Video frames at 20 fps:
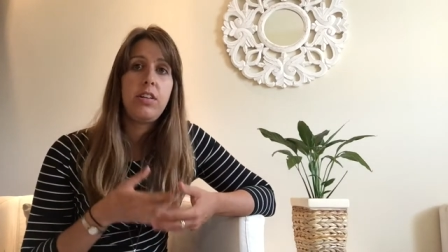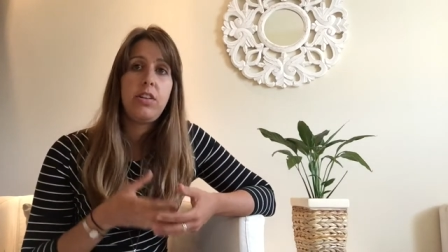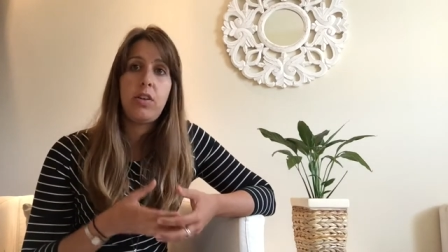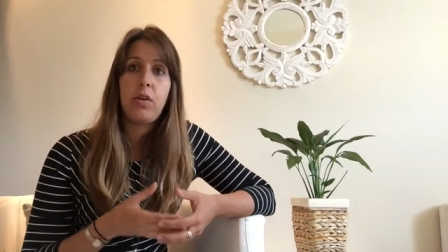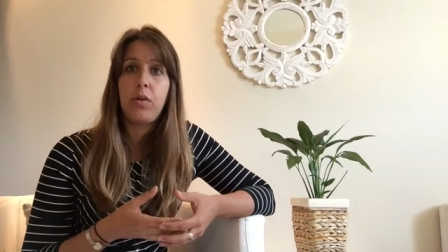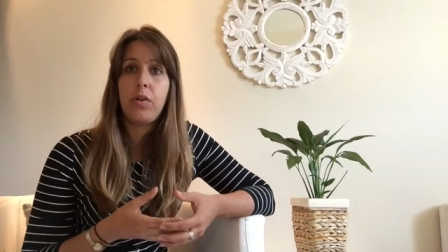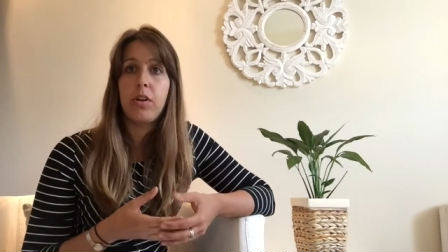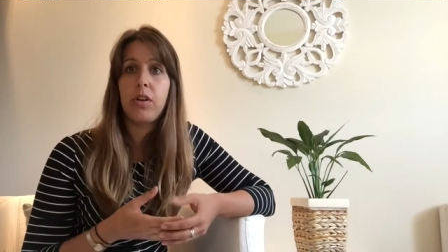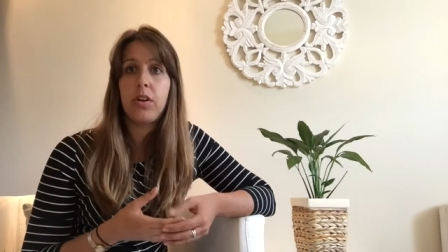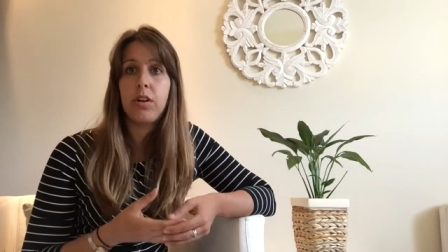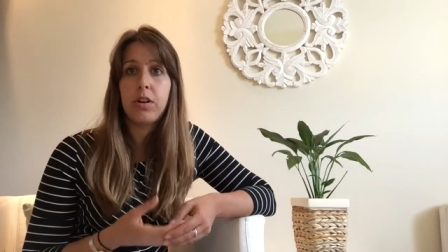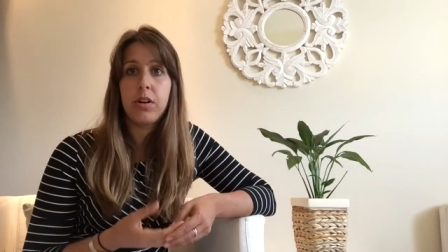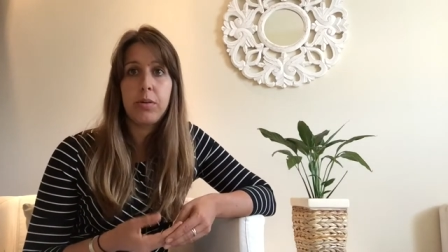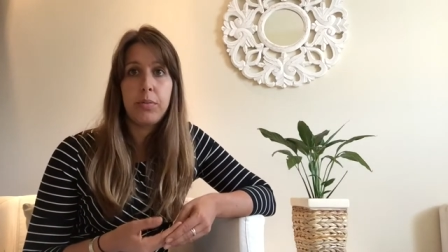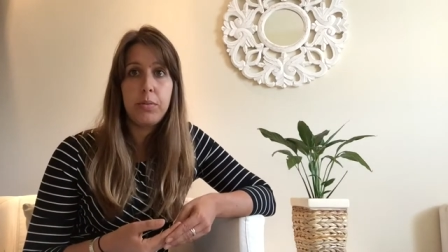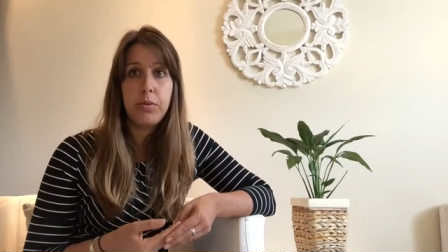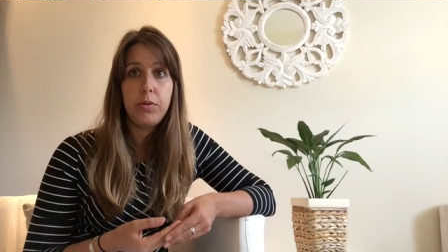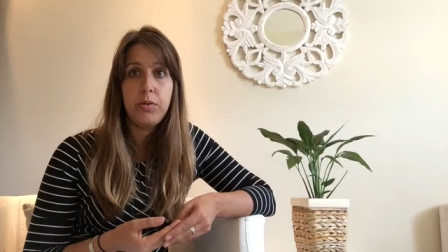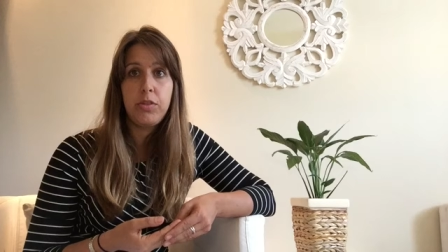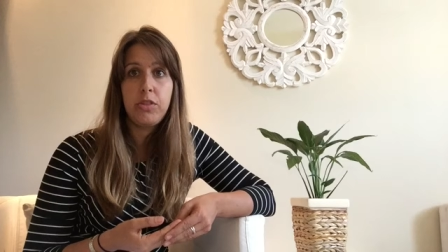yogurt, or
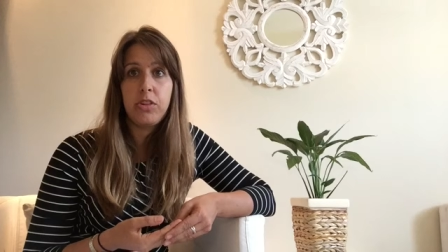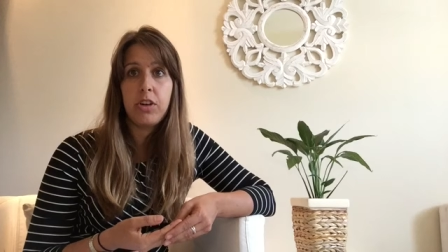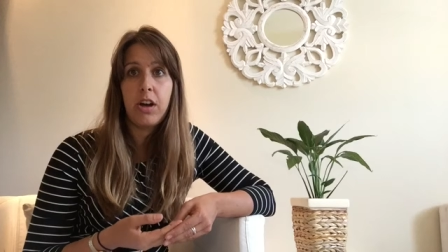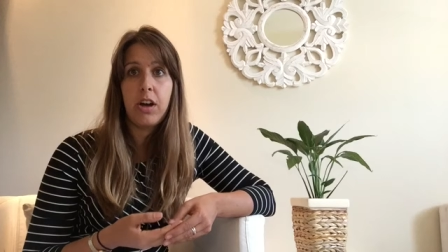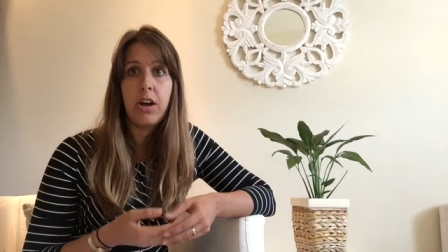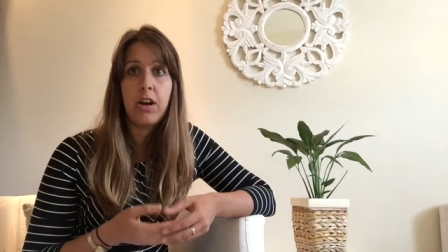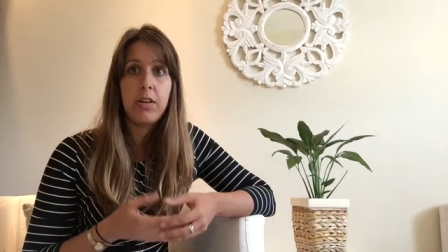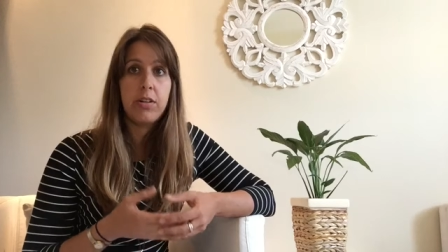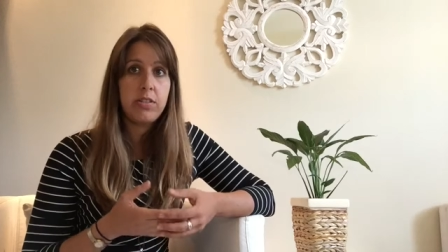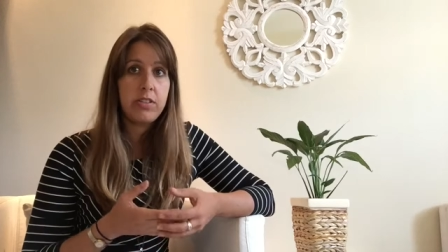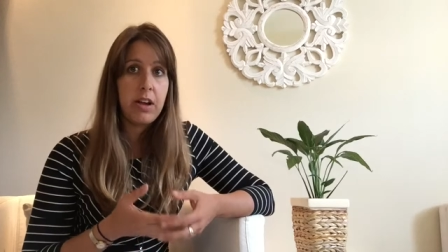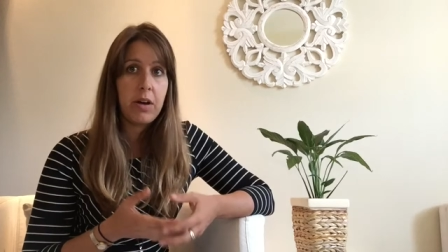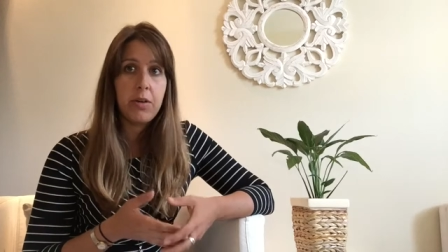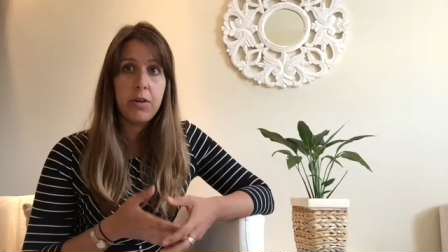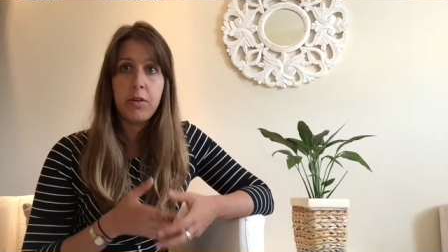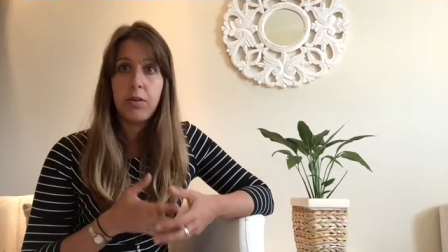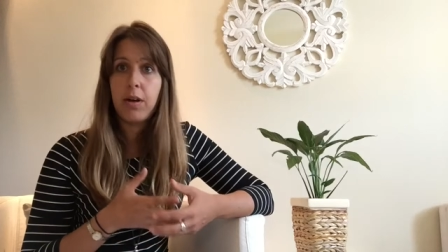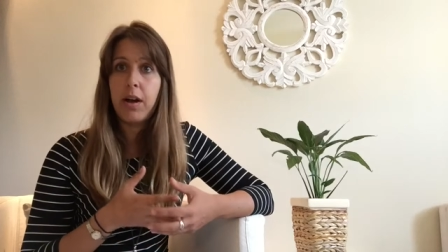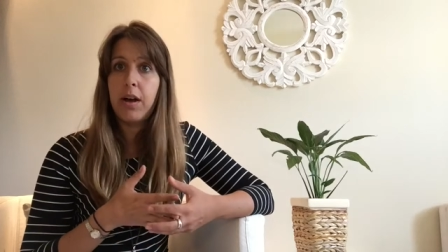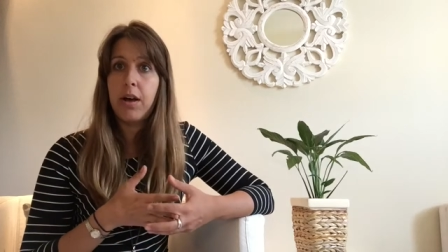kombucha, or
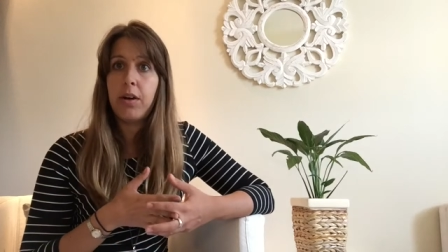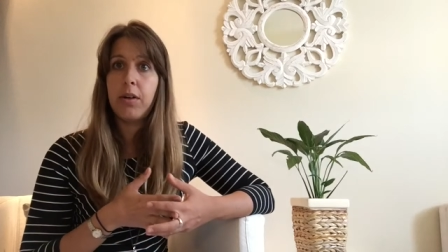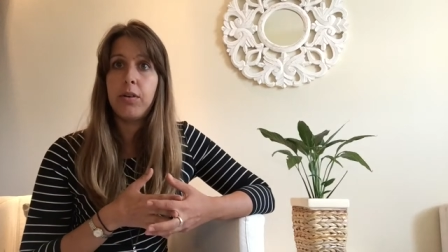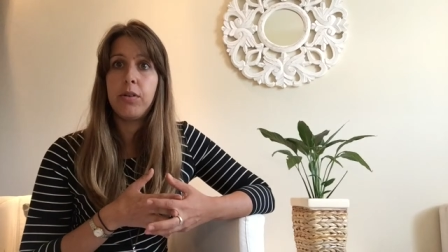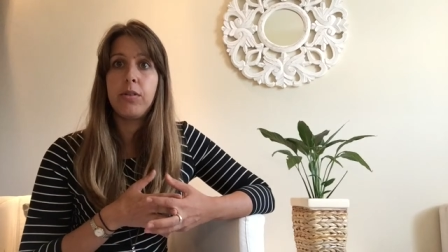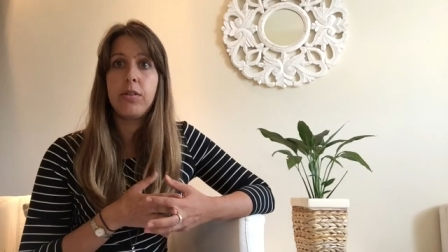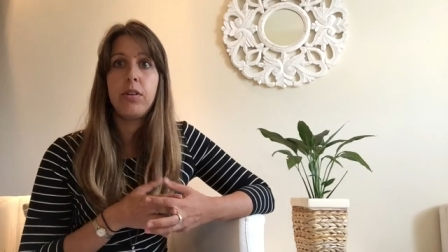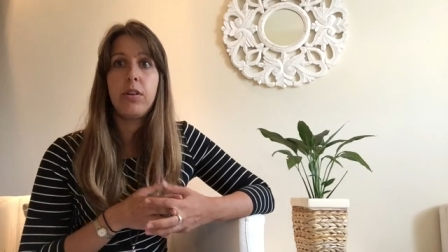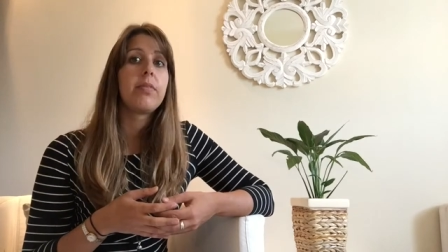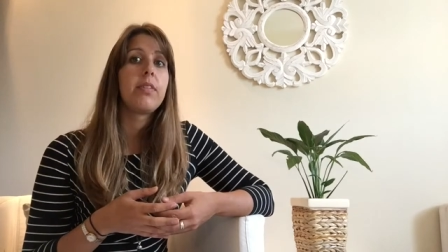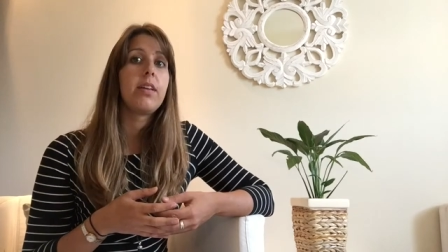sauerkraut,